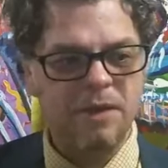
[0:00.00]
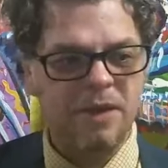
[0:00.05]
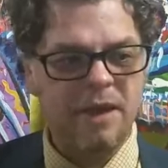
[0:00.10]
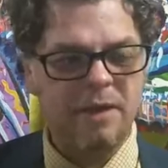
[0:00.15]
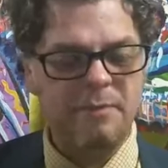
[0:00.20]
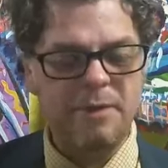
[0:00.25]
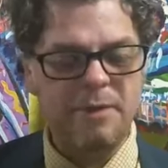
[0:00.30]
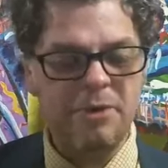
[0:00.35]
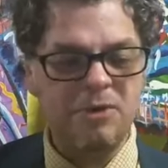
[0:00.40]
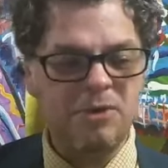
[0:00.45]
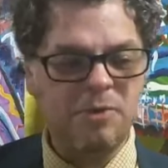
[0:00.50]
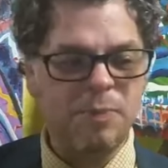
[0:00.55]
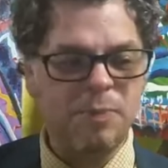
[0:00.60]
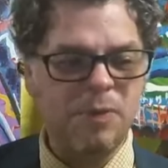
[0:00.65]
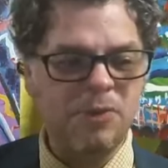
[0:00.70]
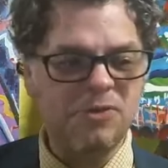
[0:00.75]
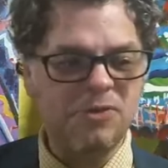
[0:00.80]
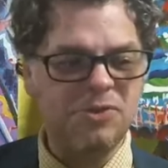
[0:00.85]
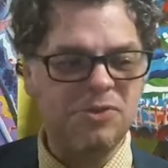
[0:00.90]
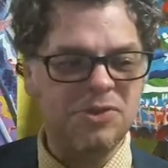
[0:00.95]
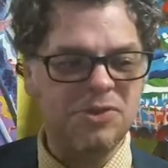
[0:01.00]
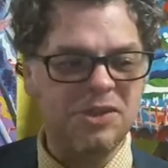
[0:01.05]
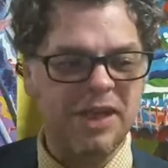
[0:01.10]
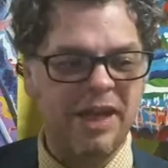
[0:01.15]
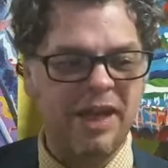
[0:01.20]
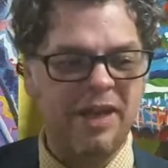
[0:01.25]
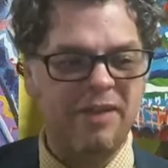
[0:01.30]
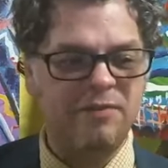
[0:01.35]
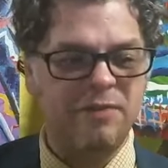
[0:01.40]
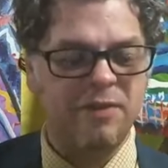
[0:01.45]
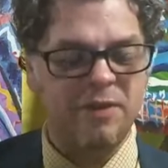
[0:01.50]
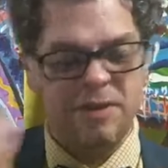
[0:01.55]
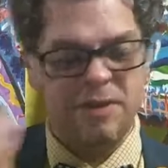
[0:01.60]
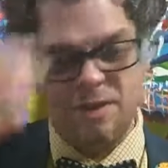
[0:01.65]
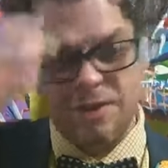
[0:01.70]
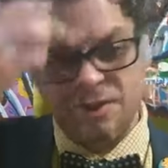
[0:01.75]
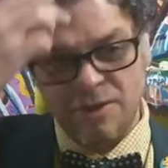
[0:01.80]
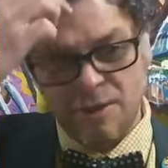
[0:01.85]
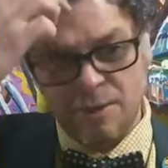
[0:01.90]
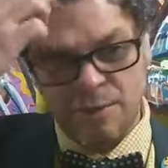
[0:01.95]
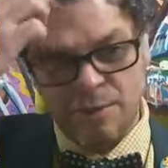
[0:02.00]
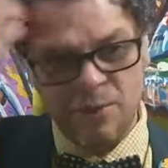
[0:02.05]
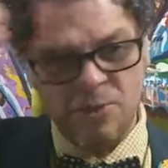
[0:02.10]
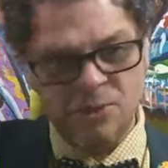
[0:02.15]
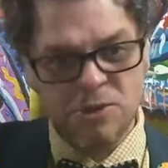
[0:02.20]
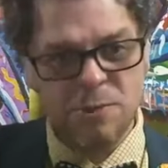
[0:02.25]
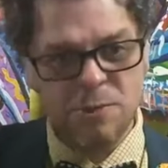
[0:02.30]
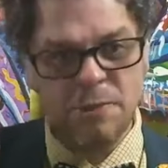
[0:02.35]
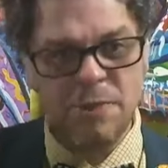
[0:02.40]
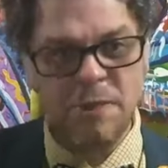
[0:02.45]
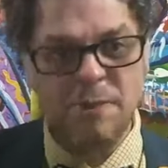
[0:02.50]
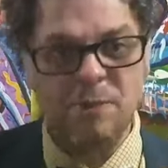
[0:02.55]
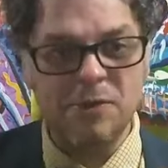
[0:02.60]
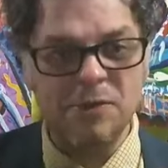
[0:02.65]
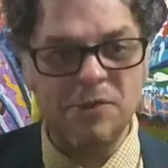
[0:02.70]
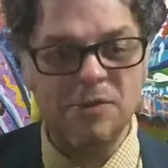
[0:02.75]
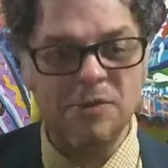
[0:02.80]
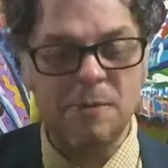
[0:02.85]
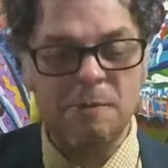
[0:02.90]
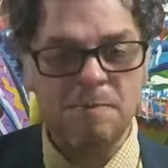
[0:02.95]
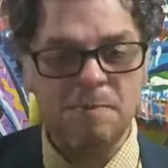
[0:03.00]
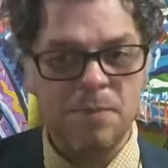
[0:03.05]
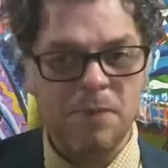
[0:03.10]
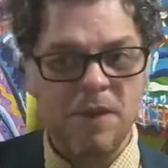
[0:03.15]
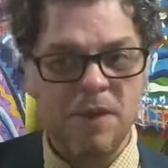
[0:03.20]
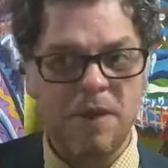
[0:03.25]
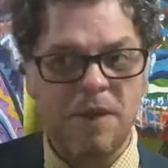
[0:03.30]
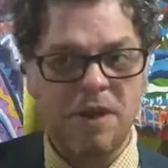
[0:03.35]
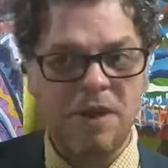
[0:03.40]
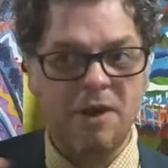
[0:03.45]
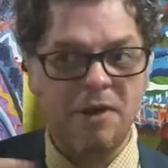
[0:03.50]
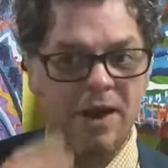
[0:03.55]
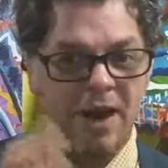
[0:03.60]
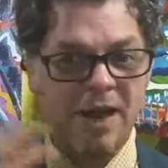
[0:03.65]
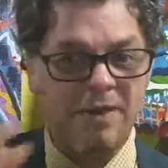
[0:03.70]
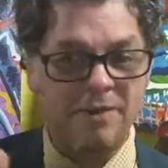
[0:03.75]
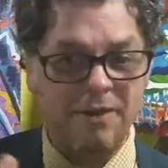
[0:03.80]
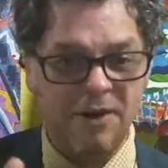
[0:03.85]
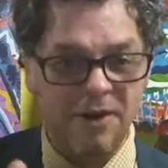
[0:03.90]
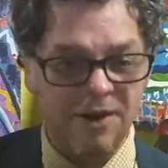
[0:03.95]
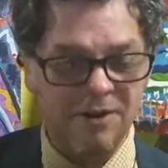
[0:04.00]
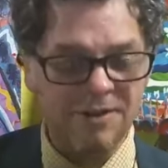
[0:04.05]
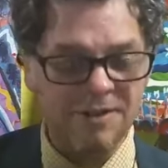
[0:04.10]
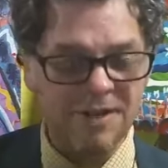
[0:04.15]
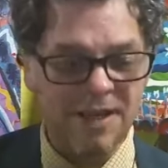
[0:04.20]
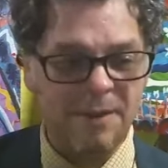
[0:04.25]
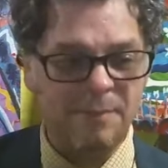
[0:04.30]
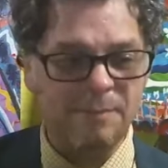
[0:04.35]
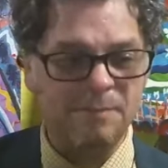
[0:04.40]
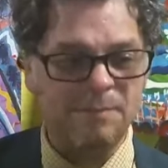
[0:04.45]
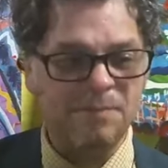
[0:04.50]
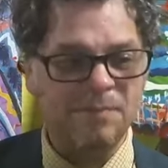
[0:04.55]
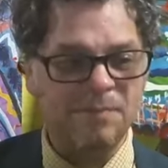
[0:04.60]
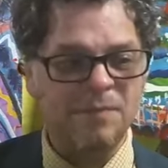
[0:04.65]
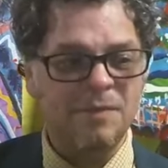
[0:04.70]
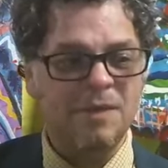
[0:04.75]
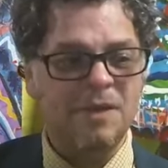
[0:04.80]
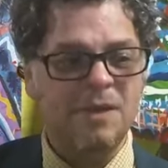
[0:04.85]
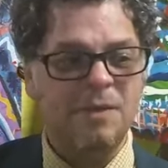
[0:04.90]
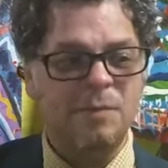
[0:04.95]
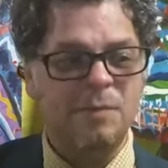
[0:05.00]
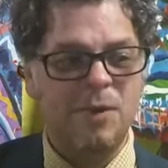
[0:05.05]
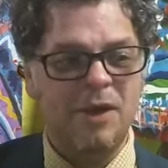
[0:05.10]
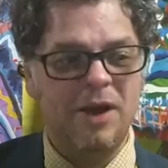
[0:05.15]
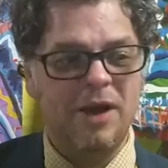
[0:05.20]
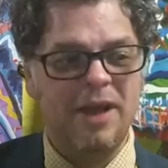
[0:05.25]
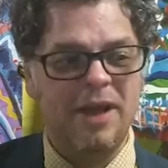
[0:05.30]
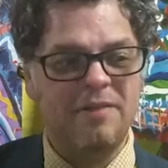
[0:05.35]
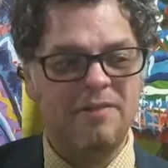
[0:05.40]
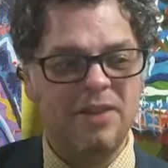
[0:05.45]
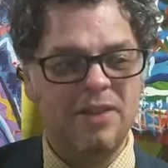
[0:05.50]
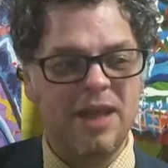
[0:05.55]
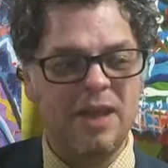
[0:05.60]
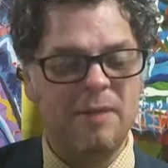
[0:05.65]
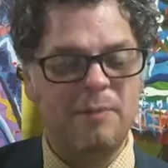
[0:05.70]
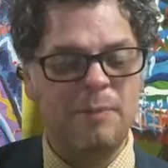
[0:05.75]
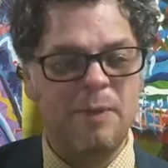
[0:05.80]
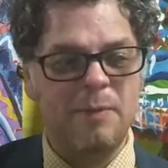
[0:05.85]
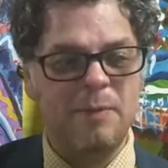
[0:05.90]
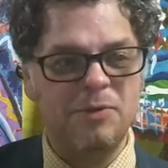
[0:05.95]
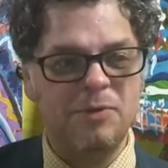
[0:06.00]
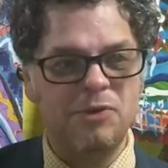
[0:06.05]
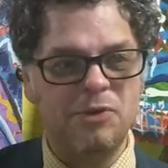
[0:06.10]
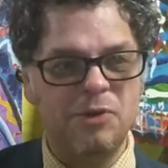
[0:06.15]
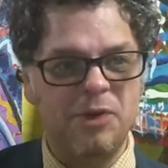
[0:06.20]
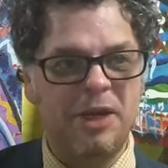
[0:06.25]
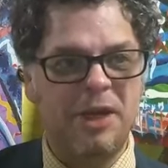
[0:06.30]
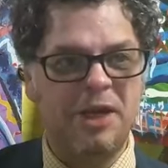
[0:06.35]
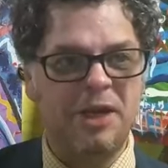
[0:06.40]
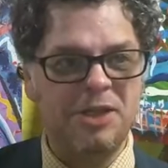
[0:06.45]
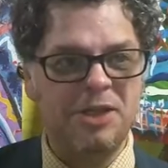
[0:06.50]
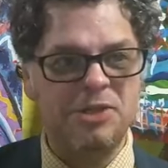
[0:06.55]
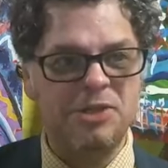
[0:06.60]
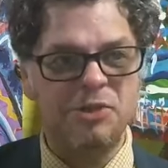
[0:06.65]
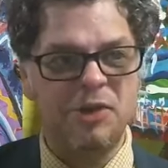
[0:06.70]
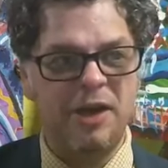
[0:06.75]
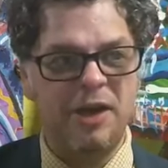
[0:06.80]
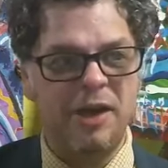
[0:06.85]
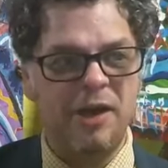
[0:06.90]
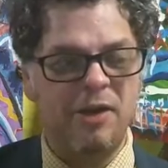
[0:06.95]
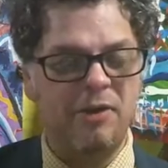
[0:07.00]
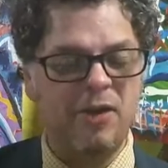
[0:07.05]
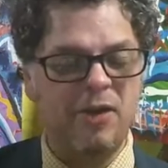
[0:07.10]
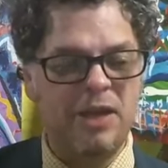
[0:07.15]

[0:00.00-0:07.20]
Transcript: I mail you posters. And I have the poster people's are on there all the time. But I have a lot of people joining in, joining out.